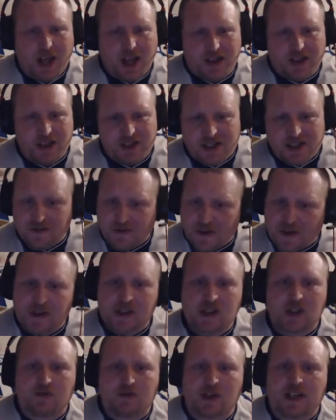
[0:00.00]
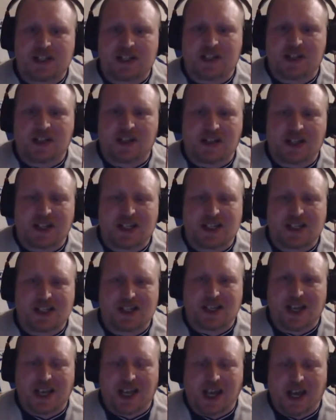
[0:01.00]
There's a very good reason that this
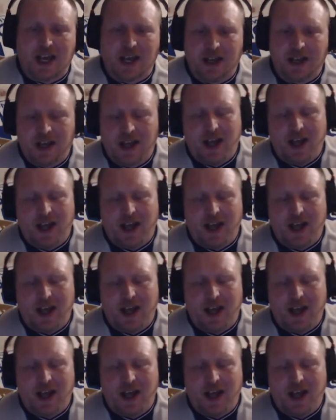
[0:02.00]
is here.